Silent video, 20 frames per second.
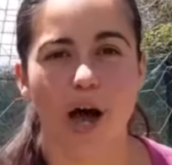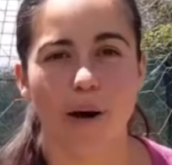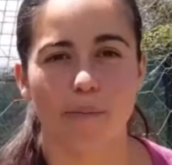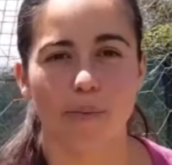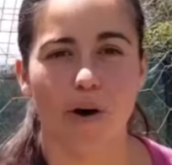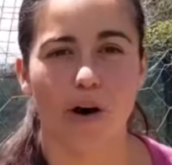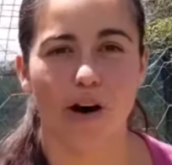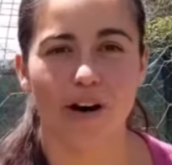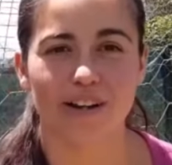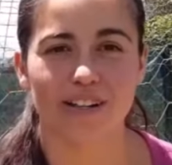
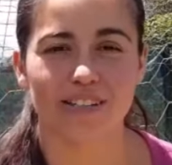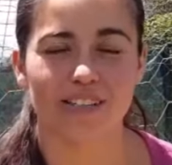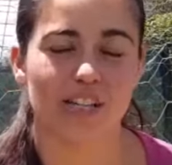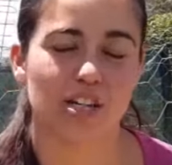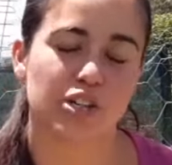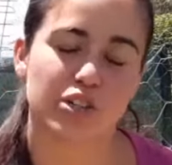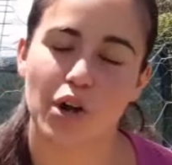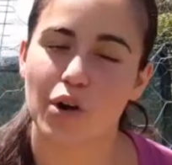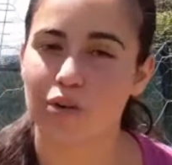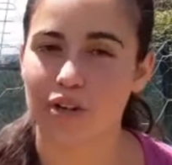But honestly,
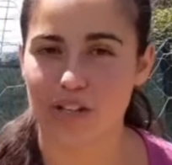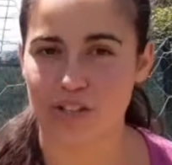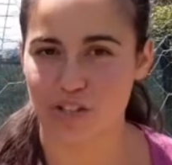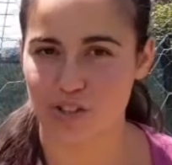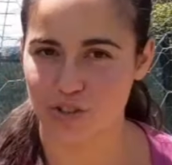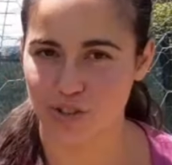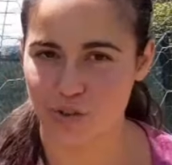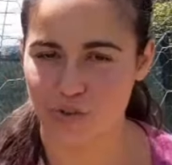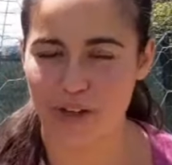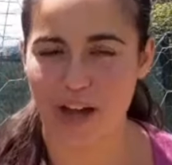you don't need to
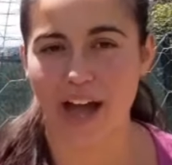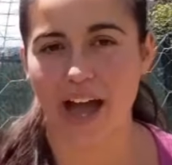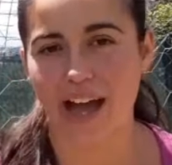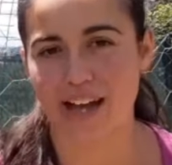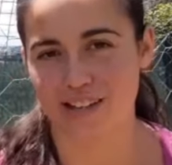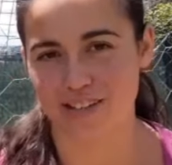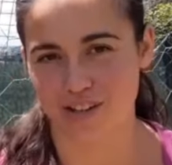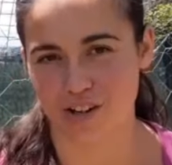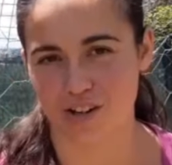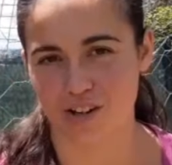do that
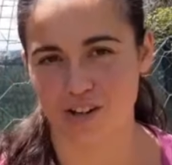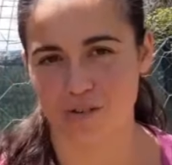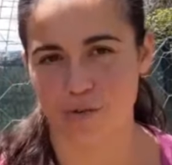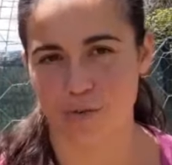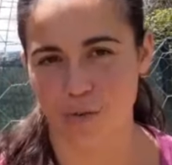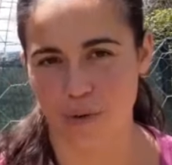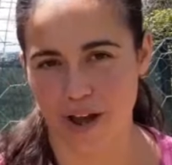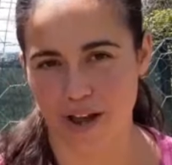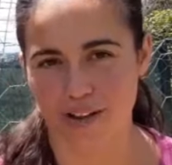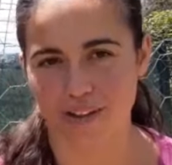as
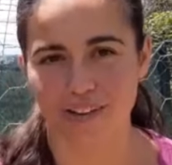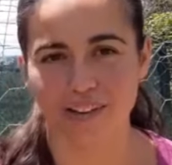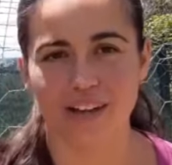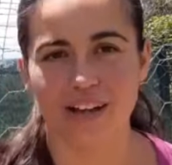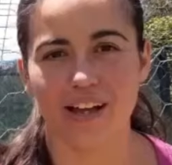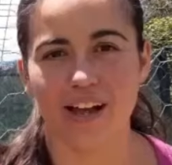well.